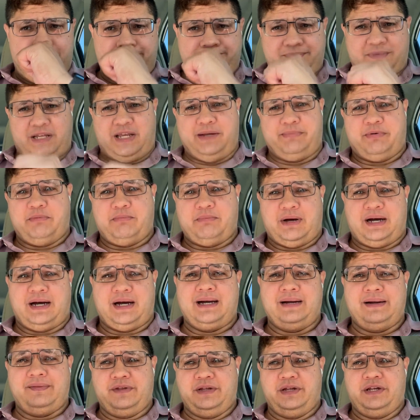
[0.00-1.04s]
Keep in
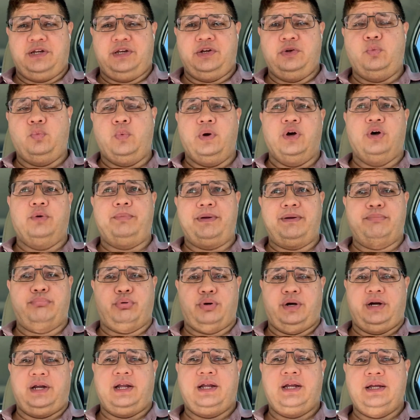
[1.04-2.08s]
mind that you will be
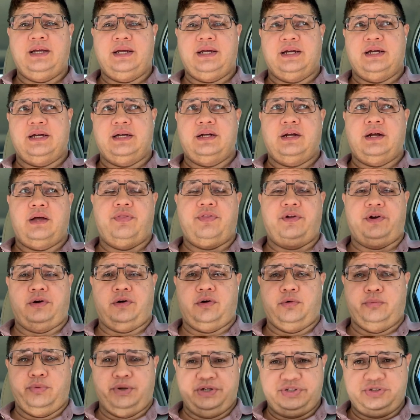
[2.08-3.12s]
bringing in their
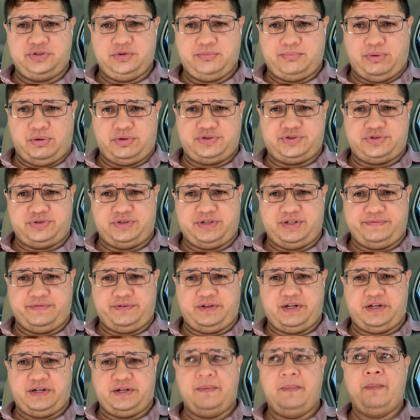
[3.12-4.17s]
original birth
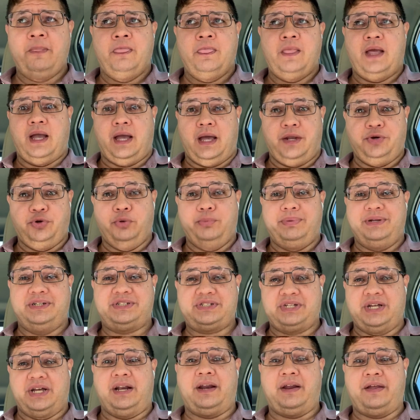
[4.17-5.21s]
certificate, and you'll be
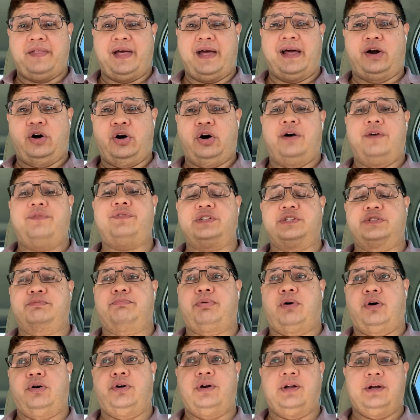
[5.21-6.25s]
sending that off as
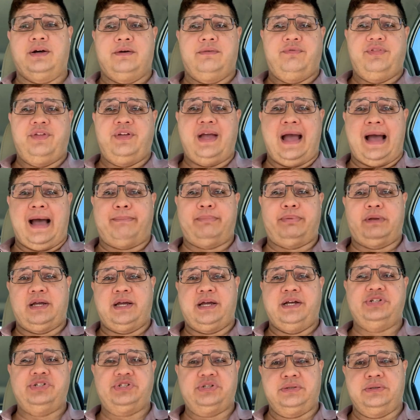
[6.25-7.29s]
part of the
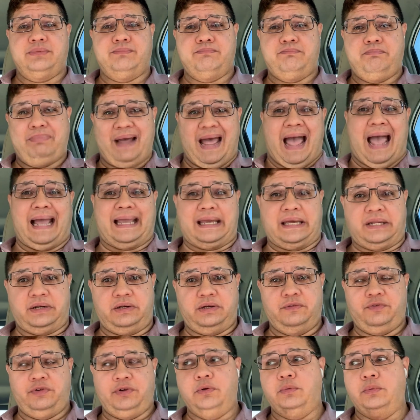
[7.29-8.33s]
application packet,
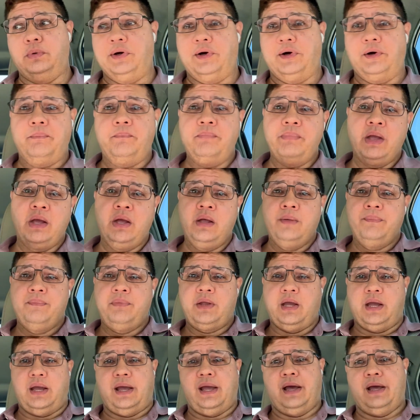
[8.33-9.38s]
if you will,
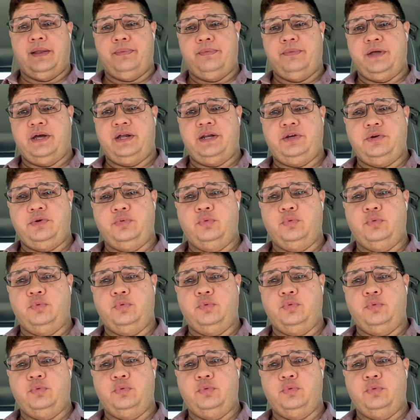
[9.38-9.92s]
and that